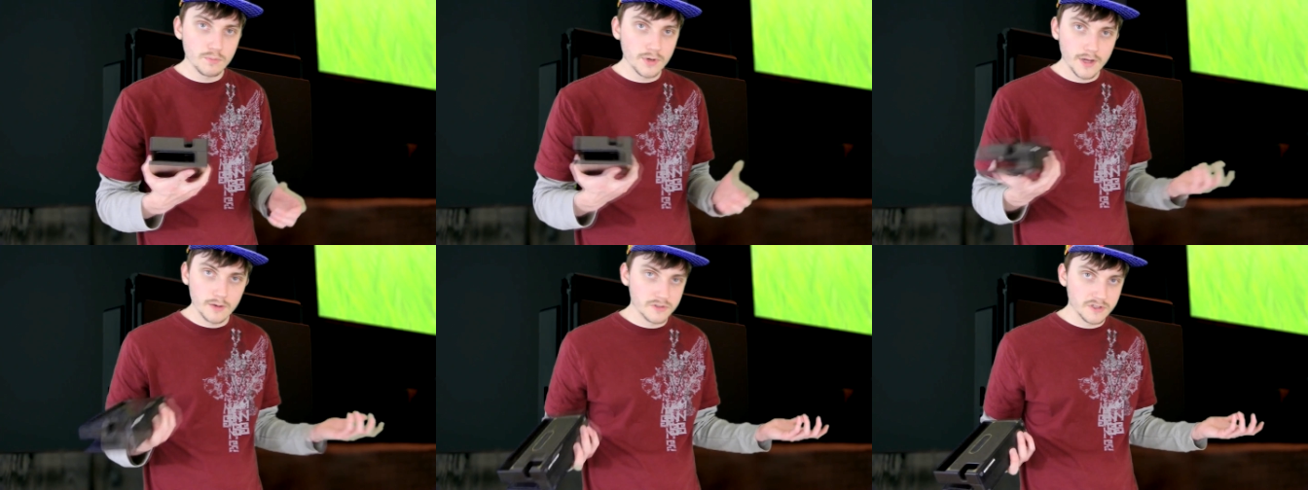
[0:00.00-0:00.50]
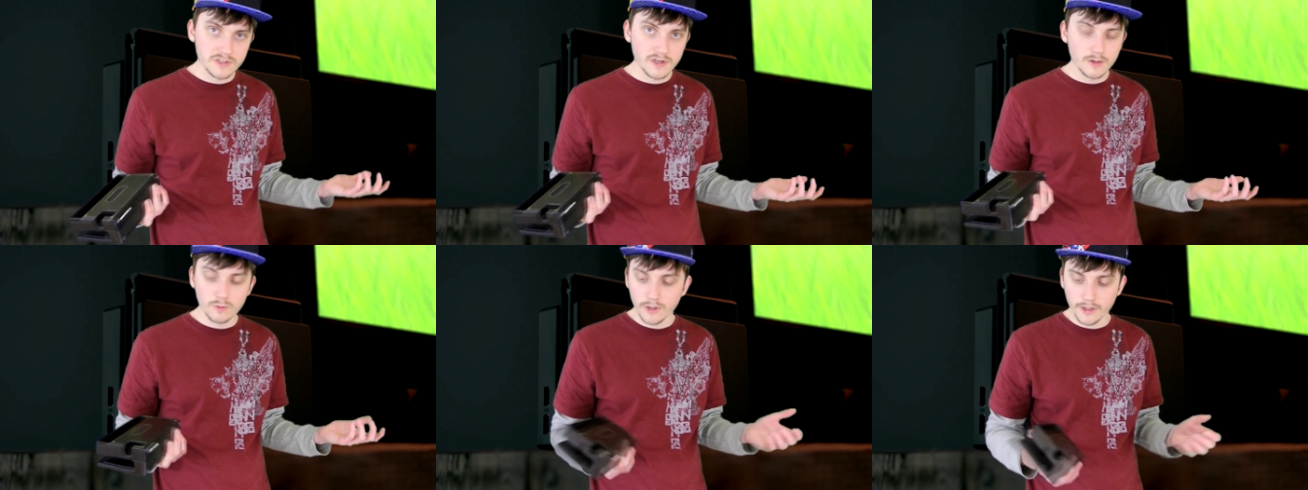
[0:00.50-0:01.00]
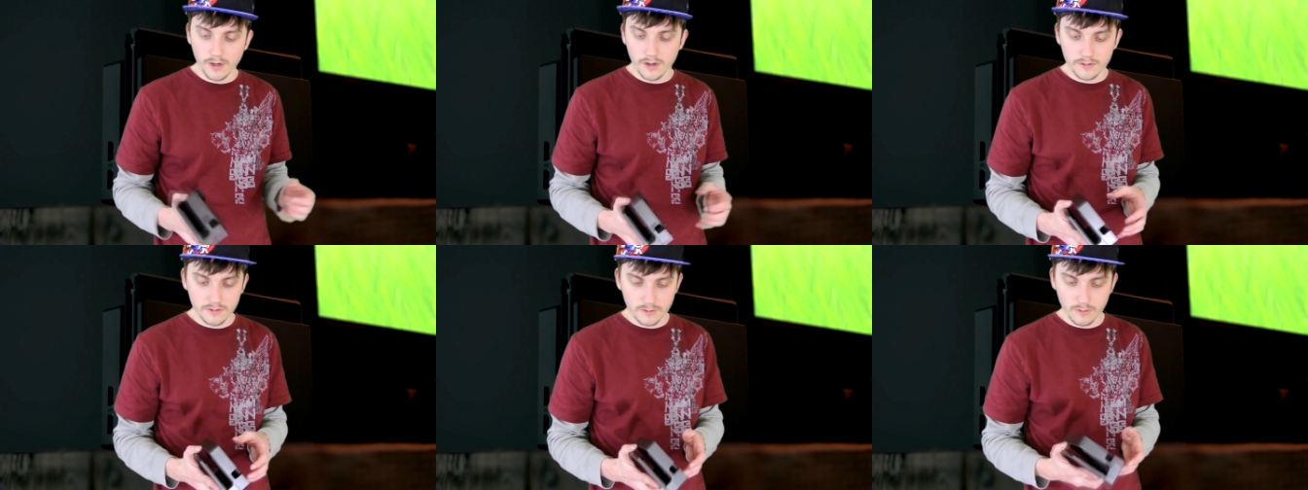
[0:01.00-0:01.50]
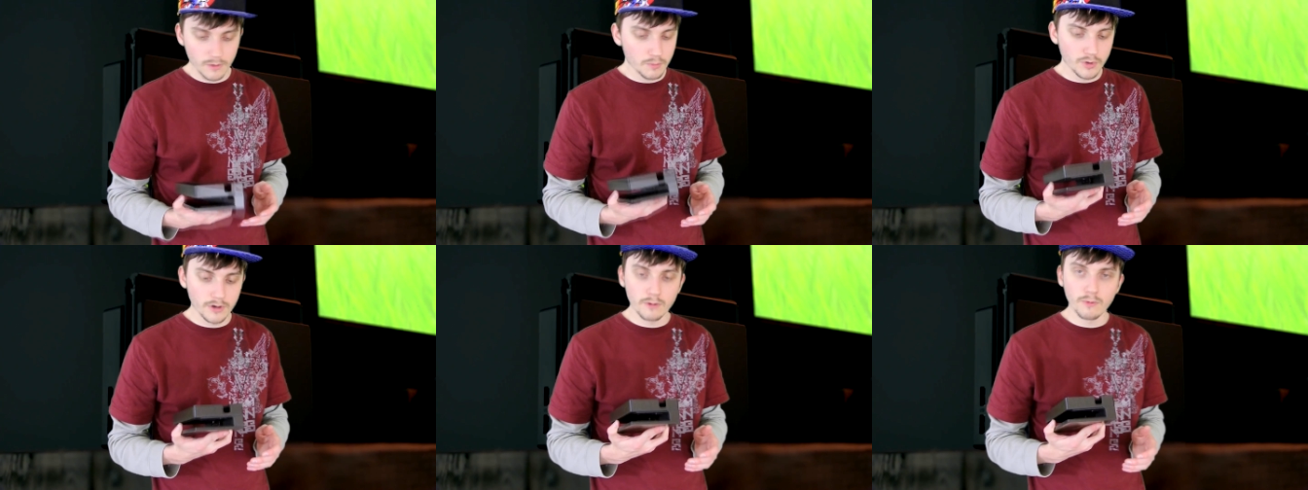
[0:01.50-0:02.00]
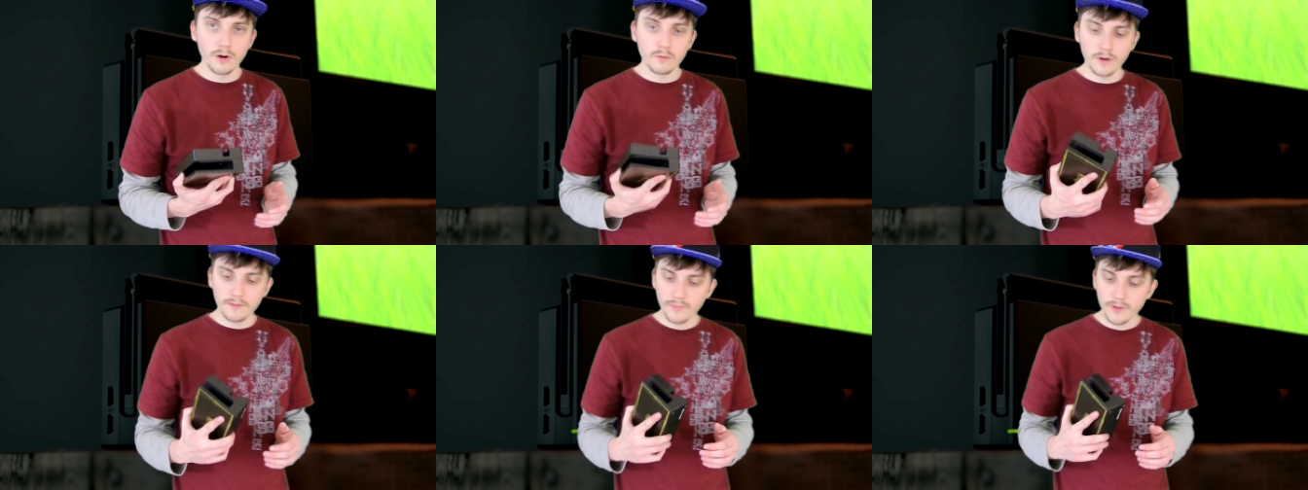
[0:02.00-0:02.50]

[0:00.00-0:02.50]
but I was excited when I got it, so I put it on right away.